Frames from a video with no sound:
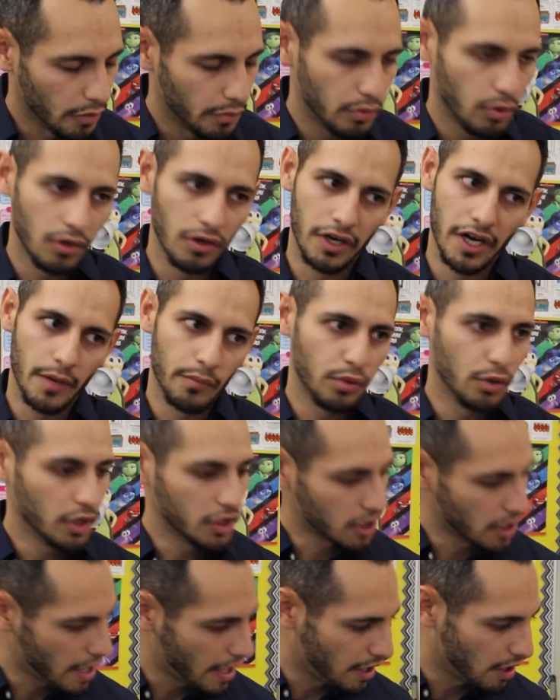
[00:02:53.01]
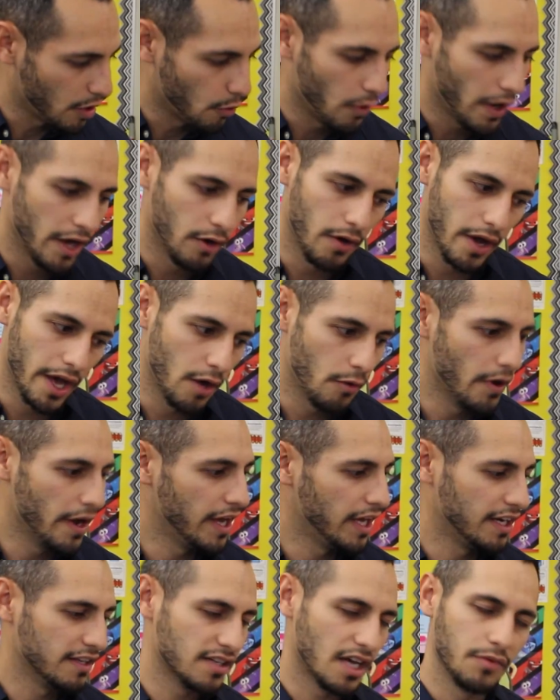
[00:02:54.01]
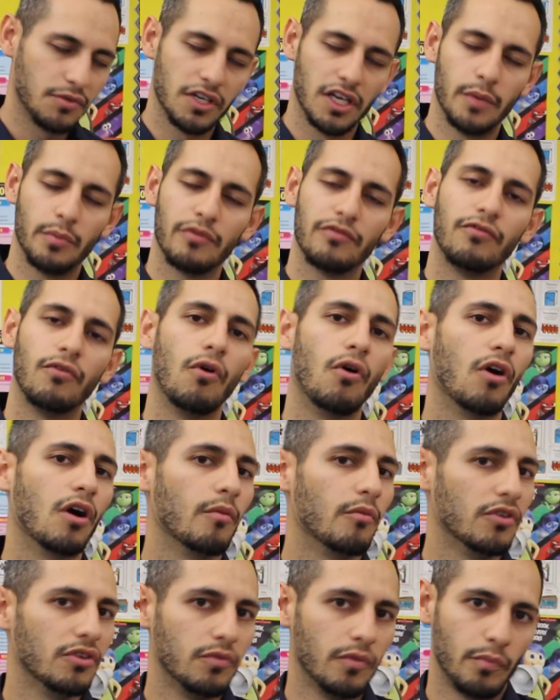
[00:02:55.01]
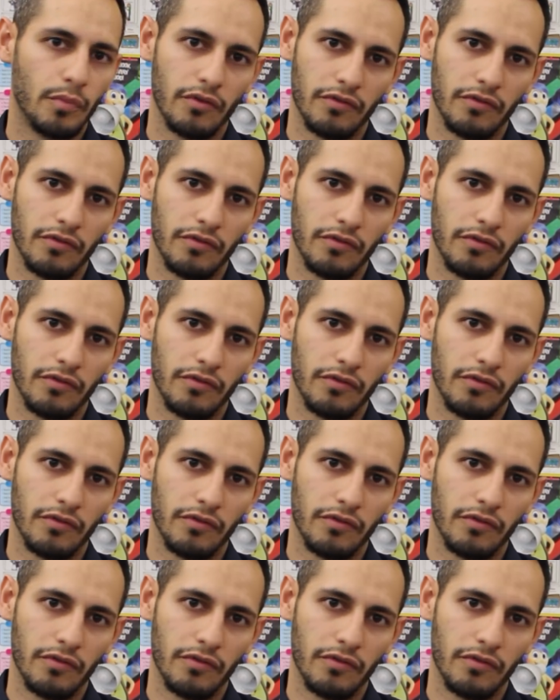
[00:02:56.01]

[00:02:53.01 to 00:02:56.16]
push her head away anytime she had to perform or